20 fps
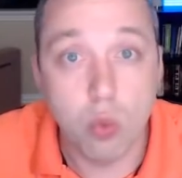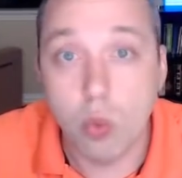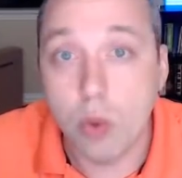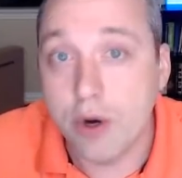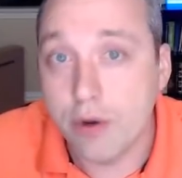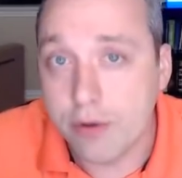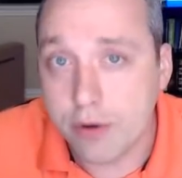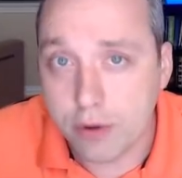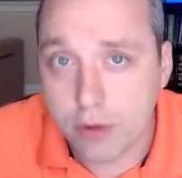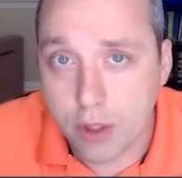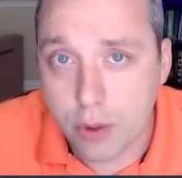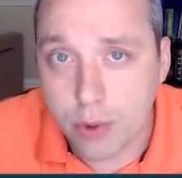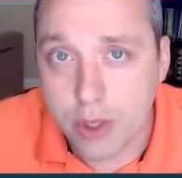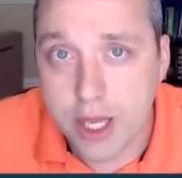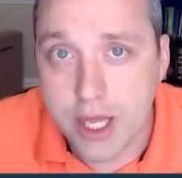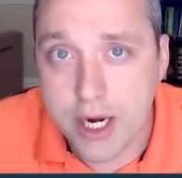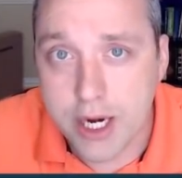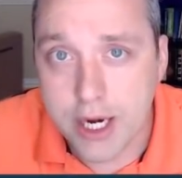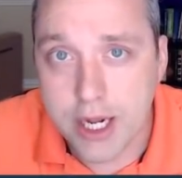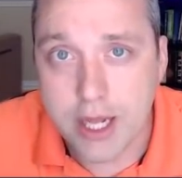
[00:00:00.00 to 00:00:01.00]
where they're
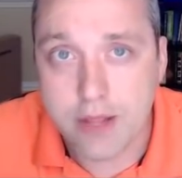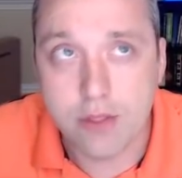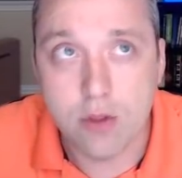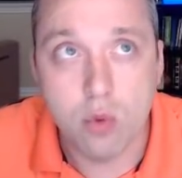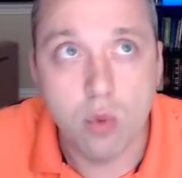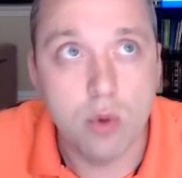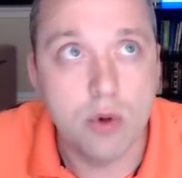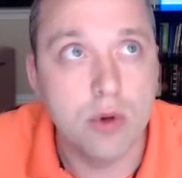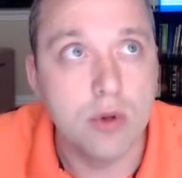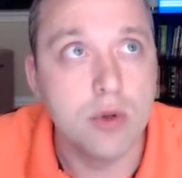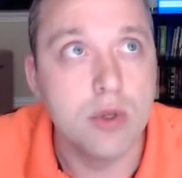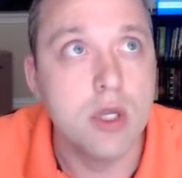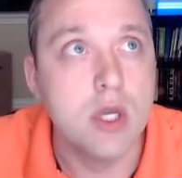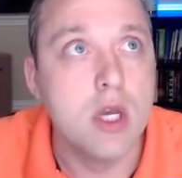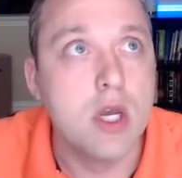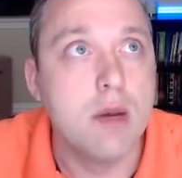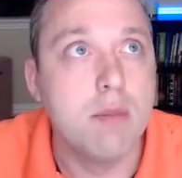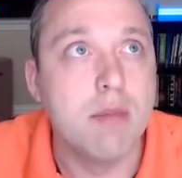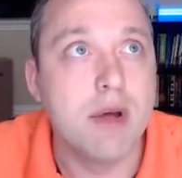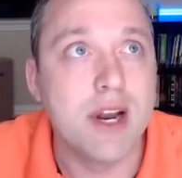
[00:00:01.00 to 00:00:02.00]
located at in the world,
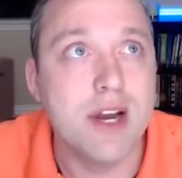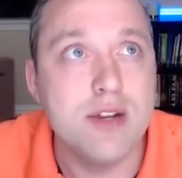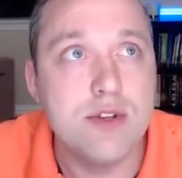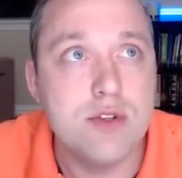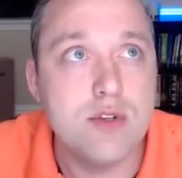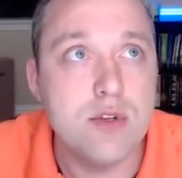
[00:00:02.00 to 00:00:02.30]
but